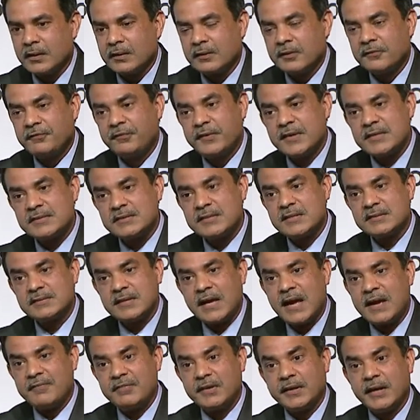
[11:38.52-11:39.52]
The first is
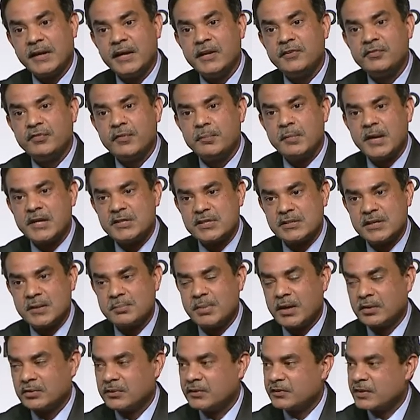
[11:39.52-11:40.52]
having information
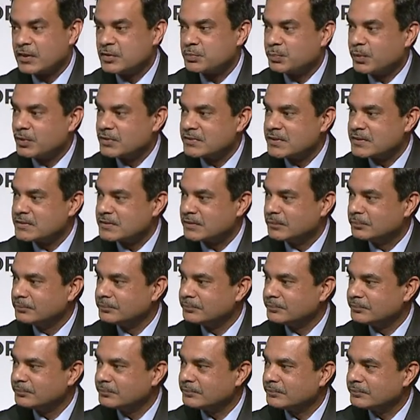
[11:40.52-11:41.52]
about the transport system,
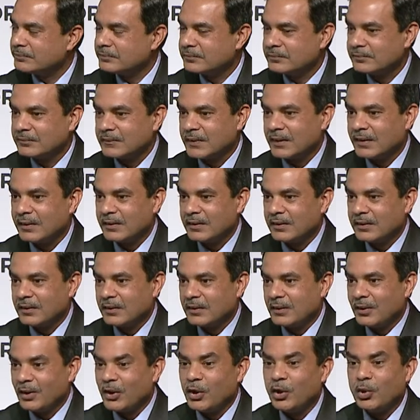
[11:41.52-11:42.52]

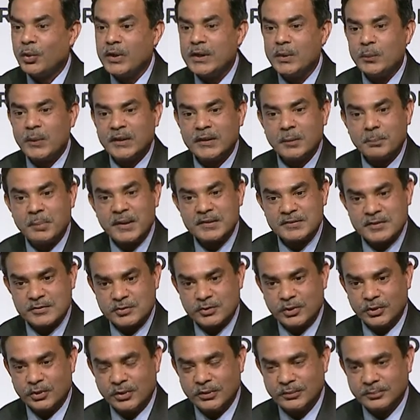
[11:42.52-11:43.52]
knowing where the buses
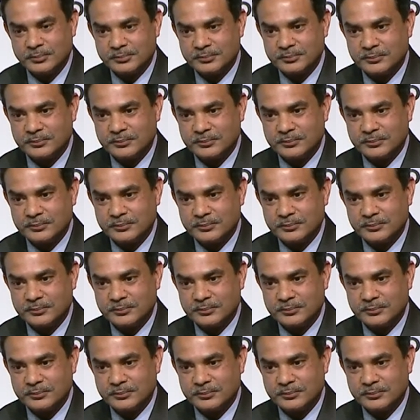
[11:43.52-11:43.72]
go,